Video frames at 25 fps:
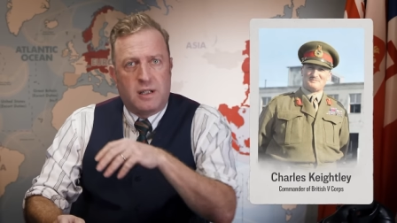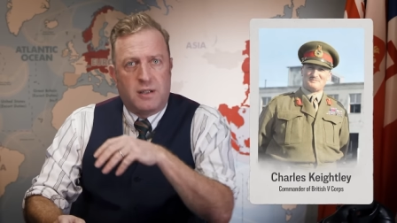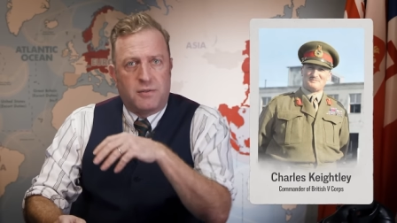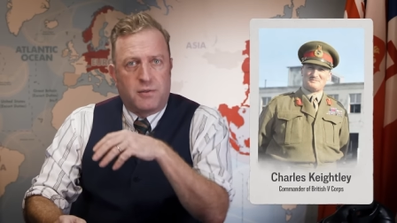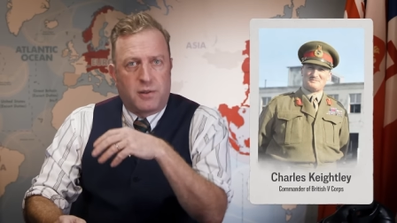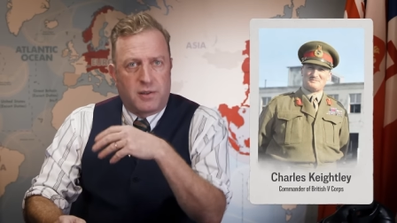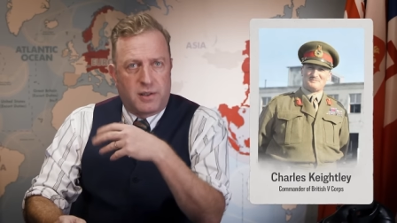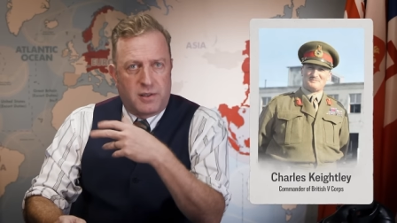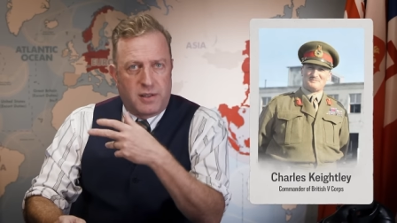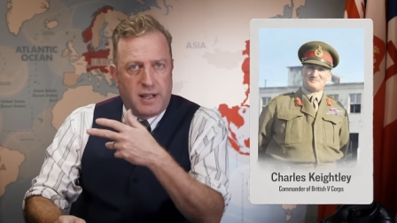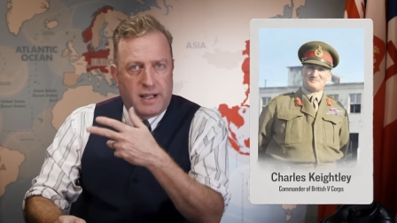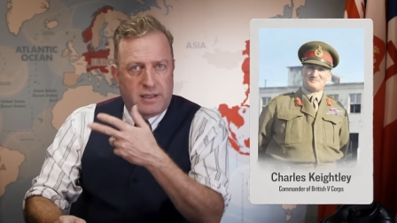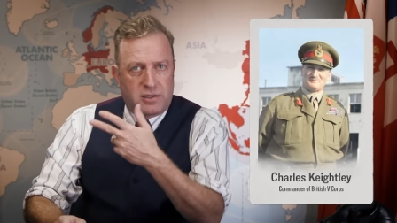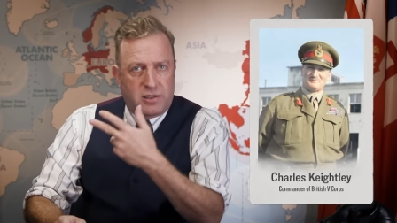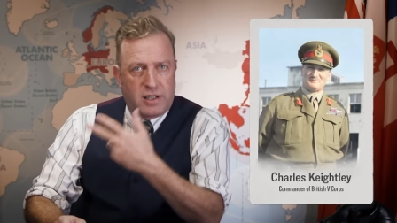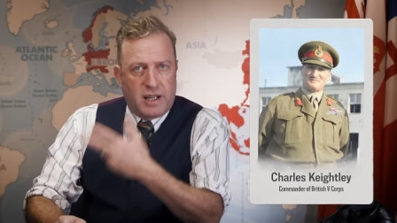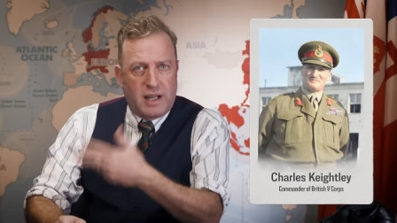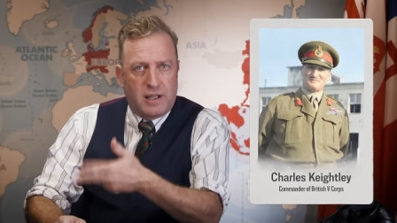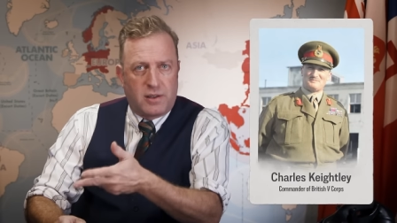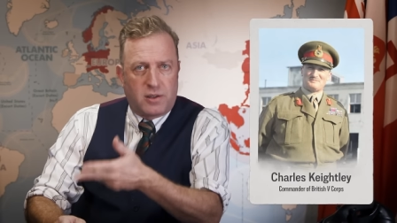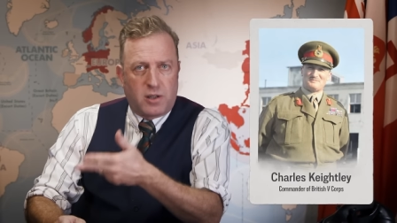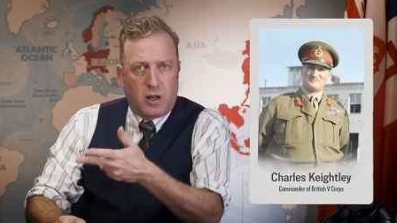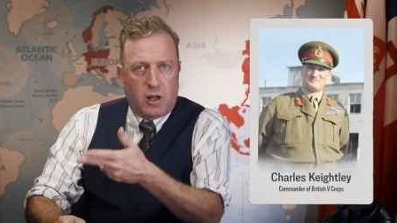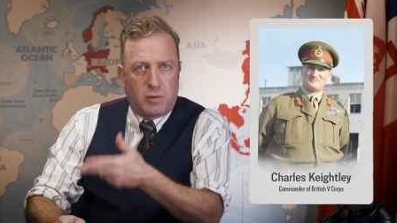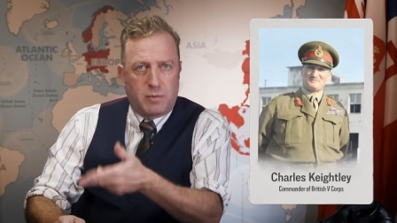for the next
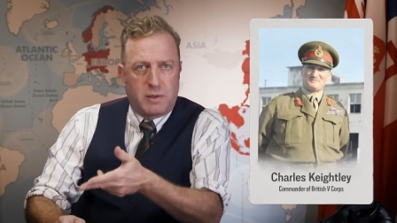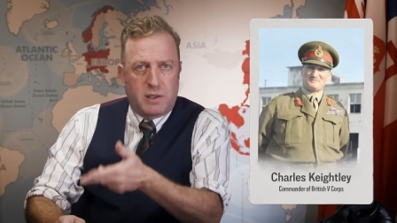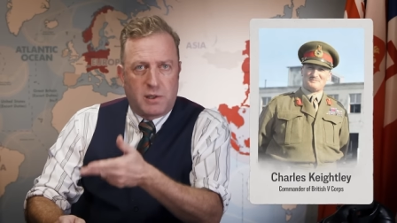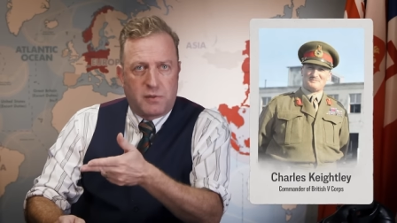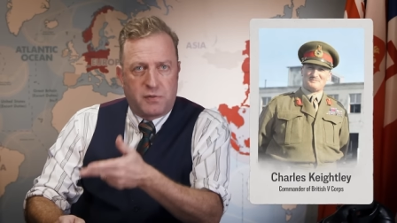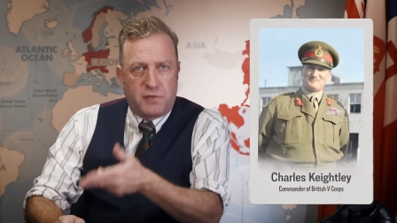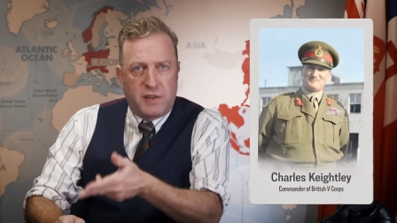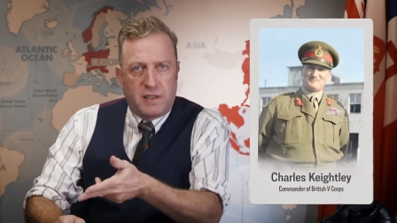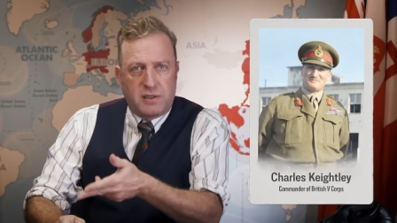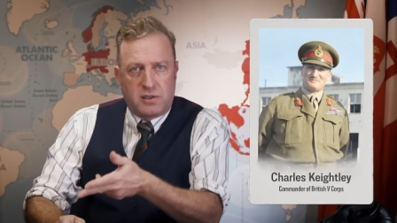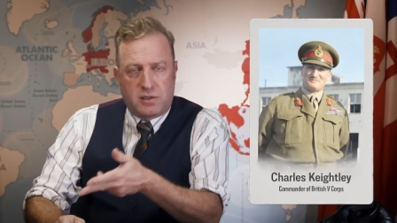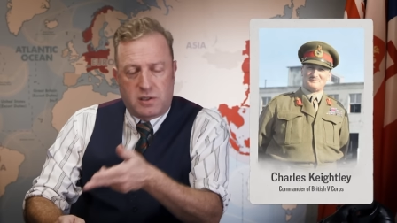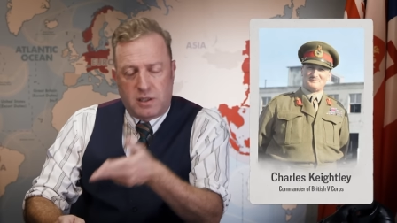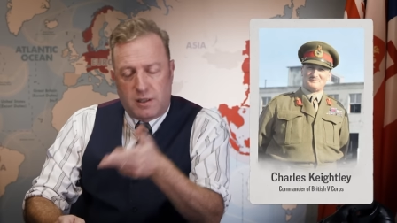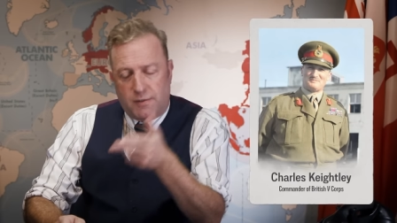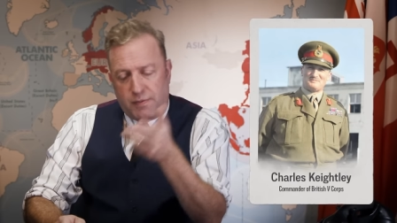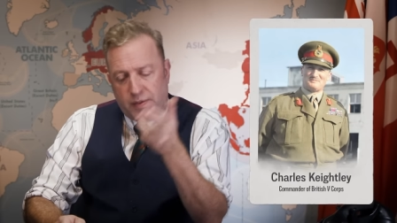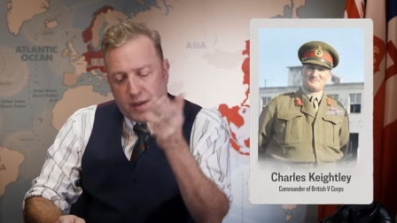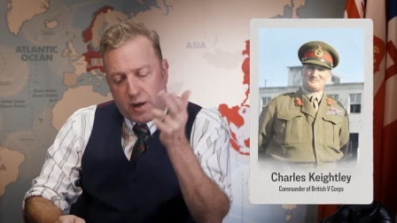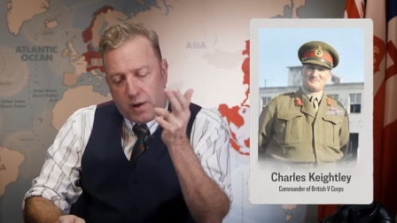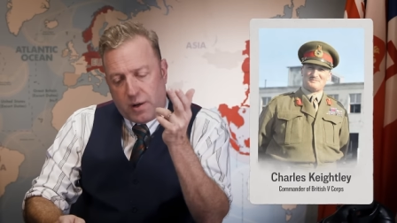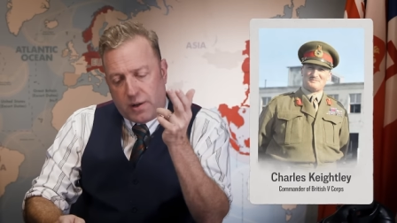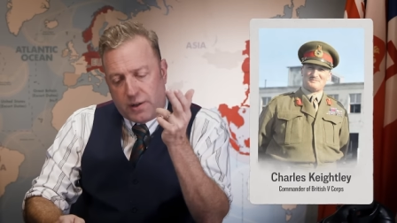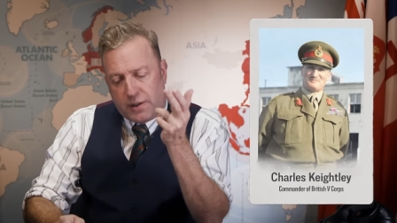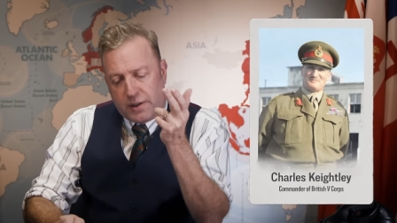8th Army offensive
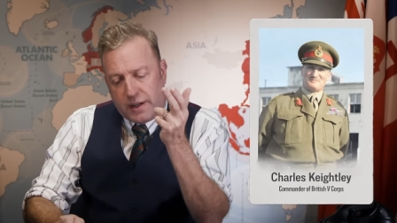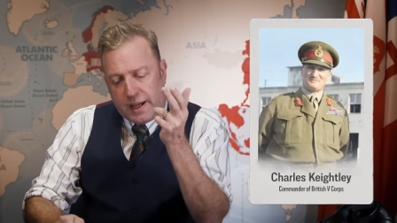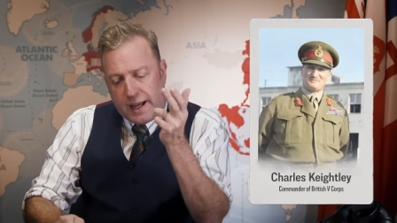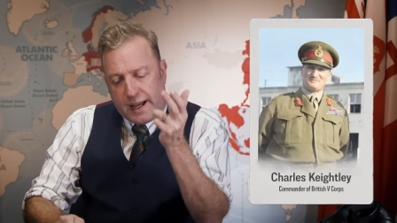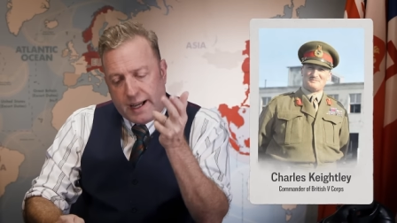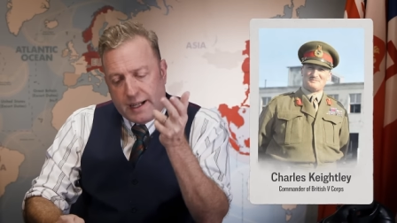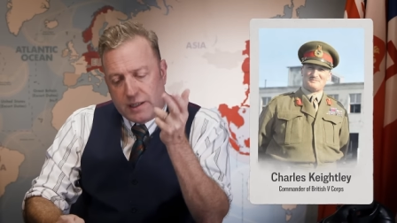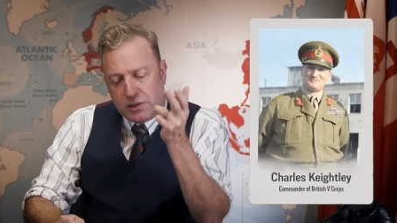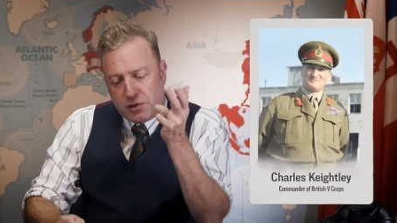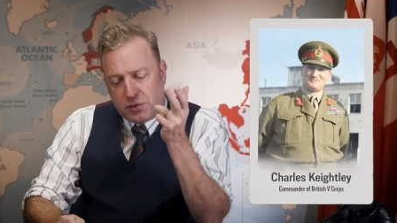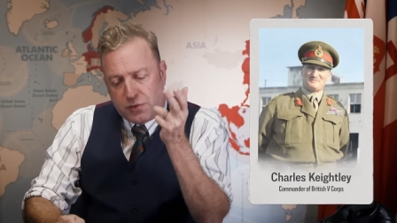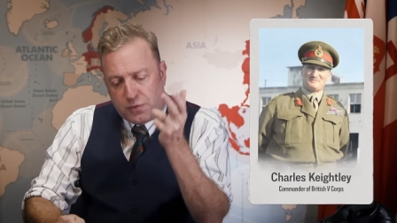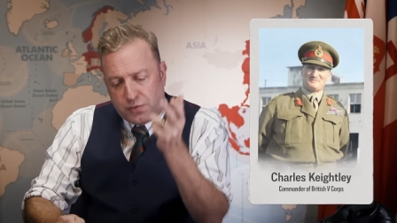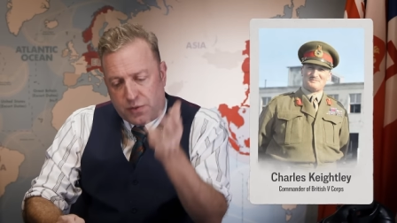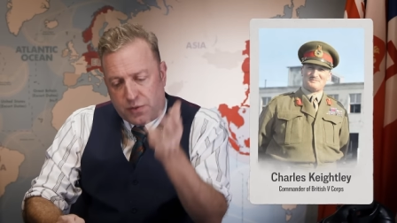are as